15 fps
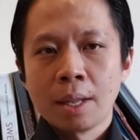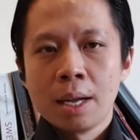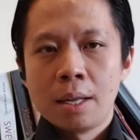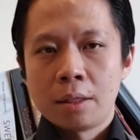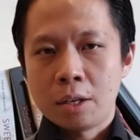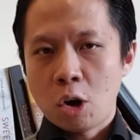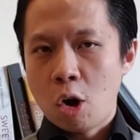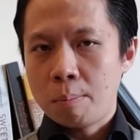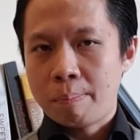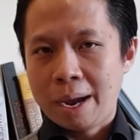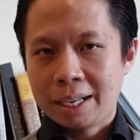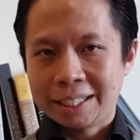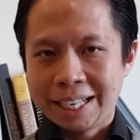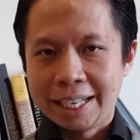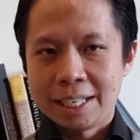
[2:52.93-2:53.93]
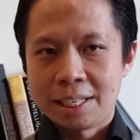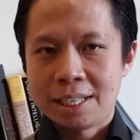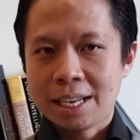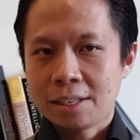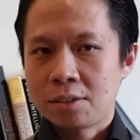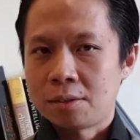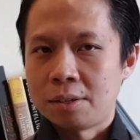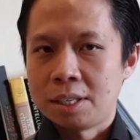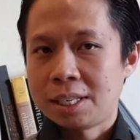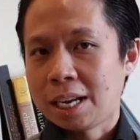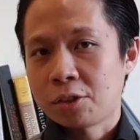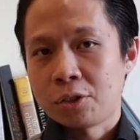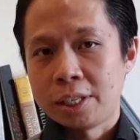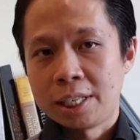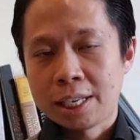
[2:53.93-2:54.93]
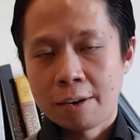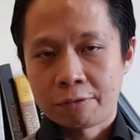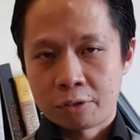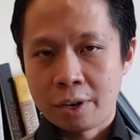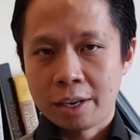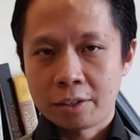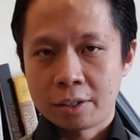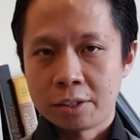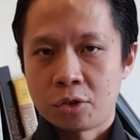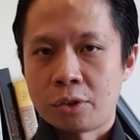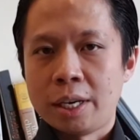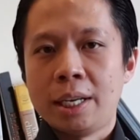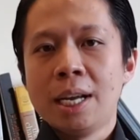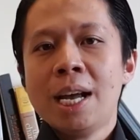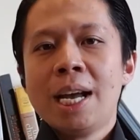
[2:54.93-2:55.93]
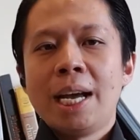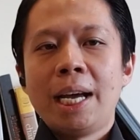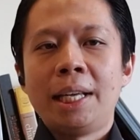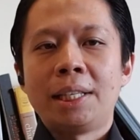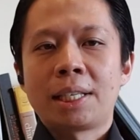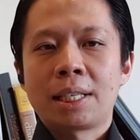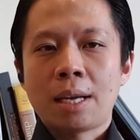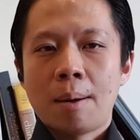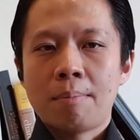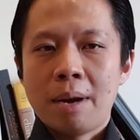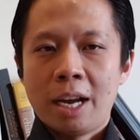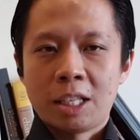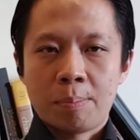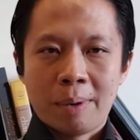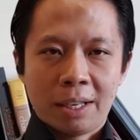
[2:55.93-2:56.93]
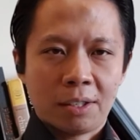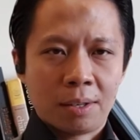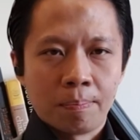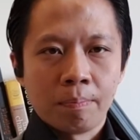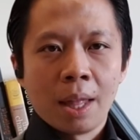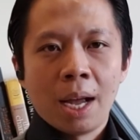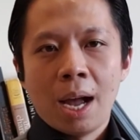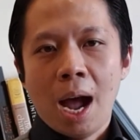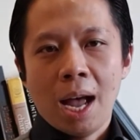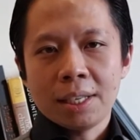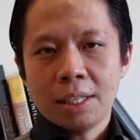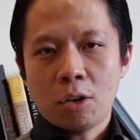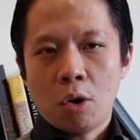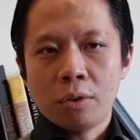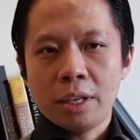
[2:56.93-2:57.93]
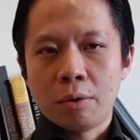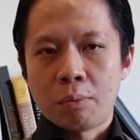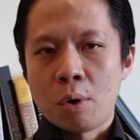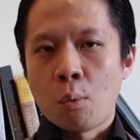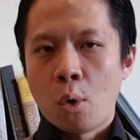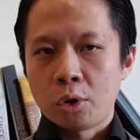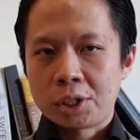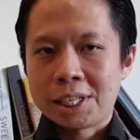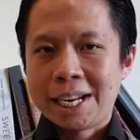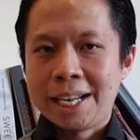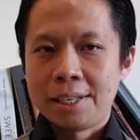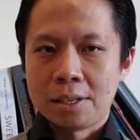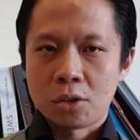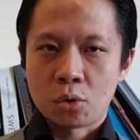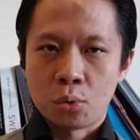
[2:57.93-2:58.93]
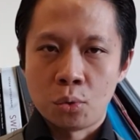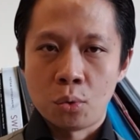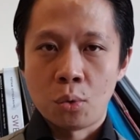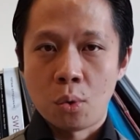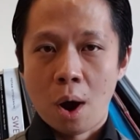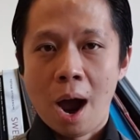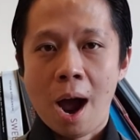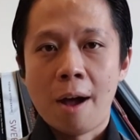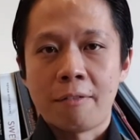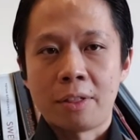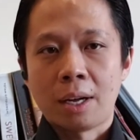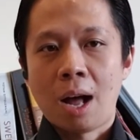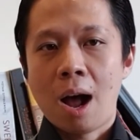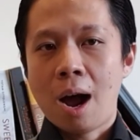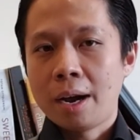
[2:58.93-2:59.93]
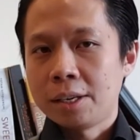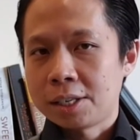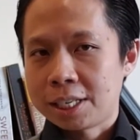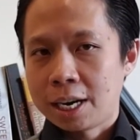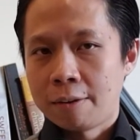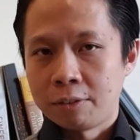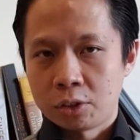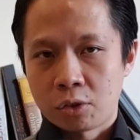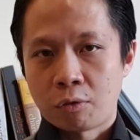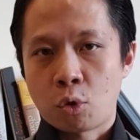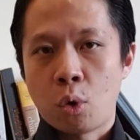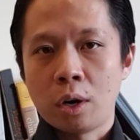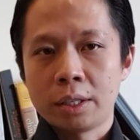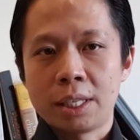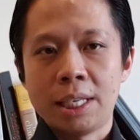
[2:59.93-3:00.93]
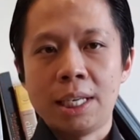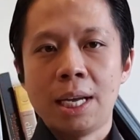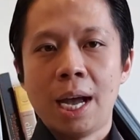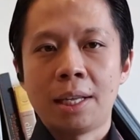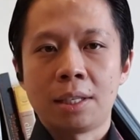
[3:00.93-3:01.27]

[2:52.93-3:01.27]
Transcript: The non-bank lending sector is actually self-regulatory in some aspects, as it only rewards lenders who have the highest levels of quality and